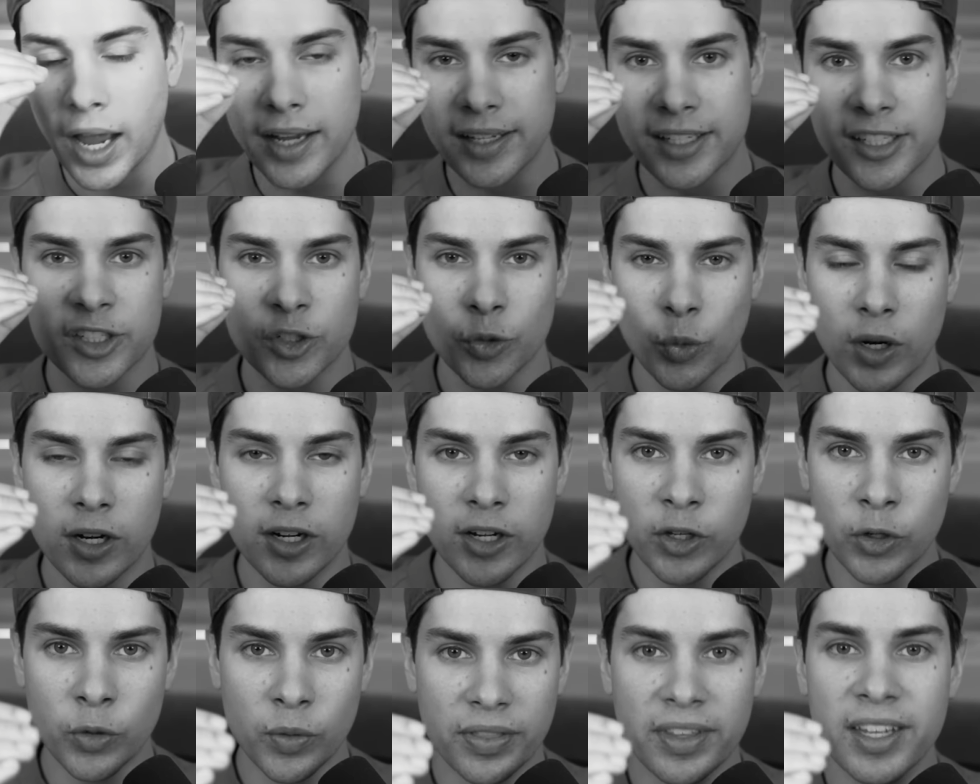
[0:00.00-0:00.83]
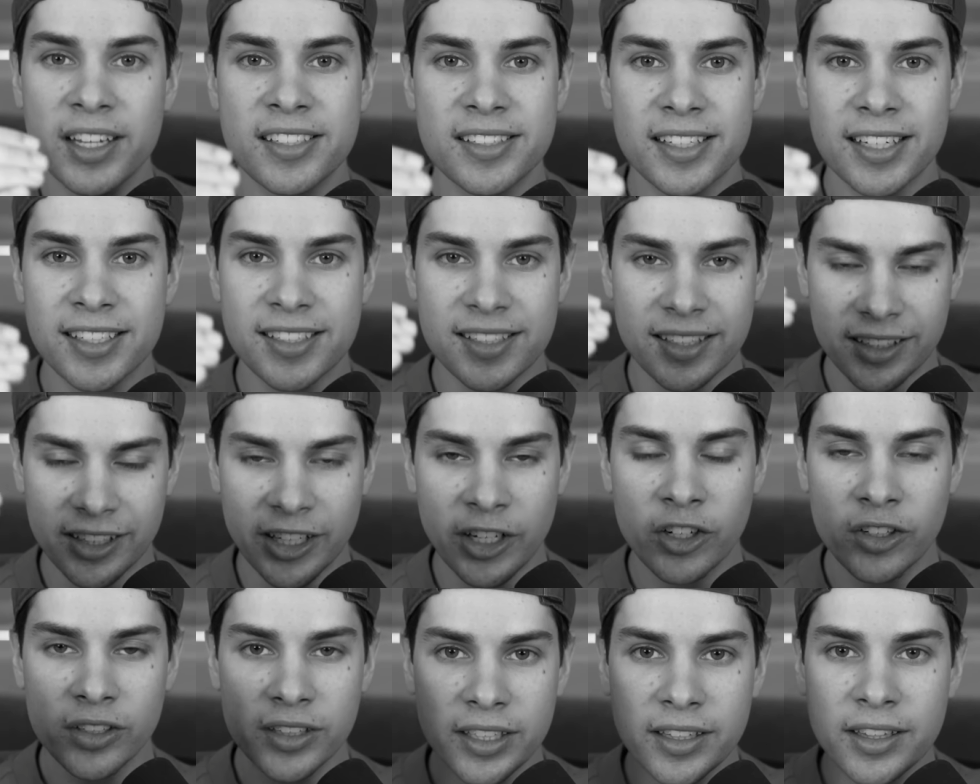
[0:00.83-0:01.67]
I swear to you, this is
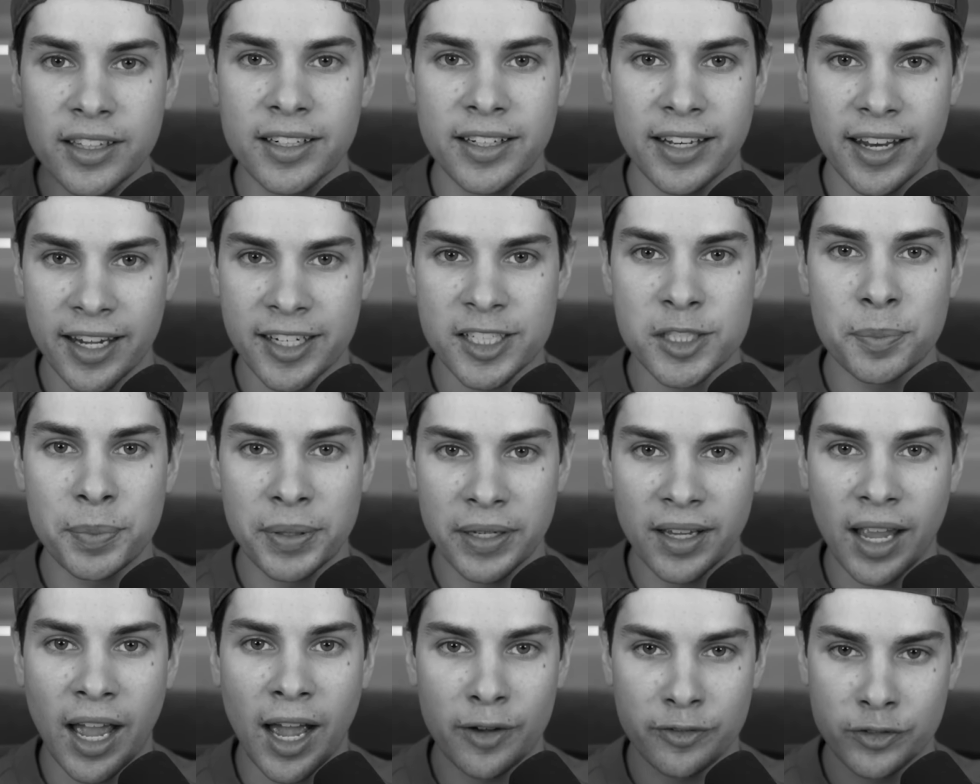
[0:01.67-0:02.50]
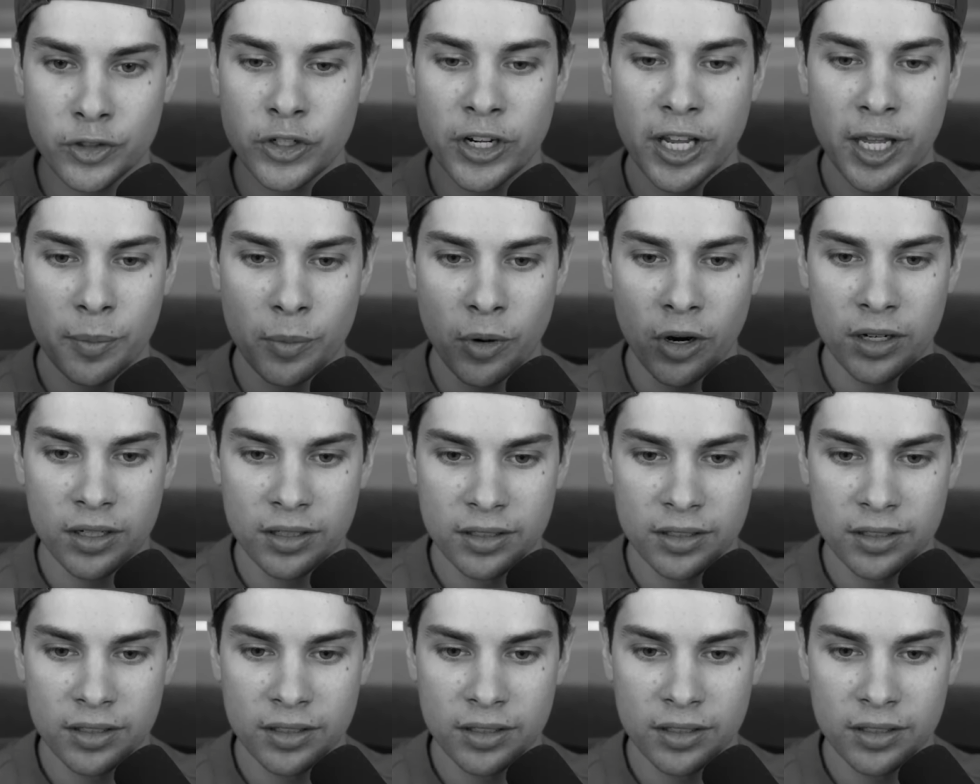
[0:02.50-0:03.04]
literally the next pick after Neymar.